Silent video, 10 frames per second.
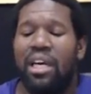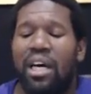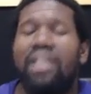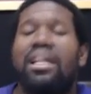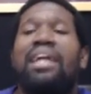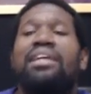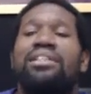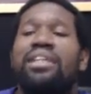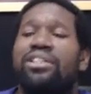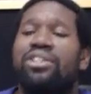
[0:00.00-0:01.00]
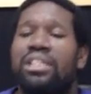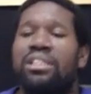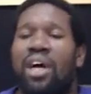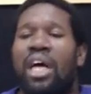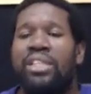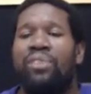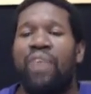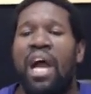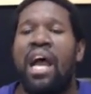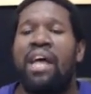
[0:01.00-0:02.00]
A lot of his history is hard to
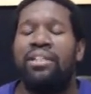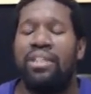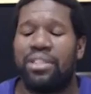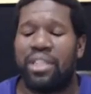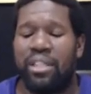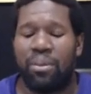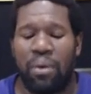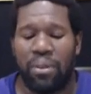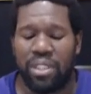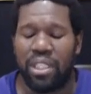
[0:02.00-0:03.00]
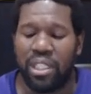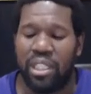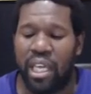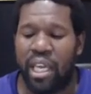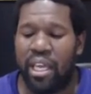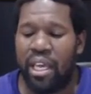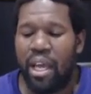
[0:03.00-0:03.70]
find, you know what I'm saying, the work that he did.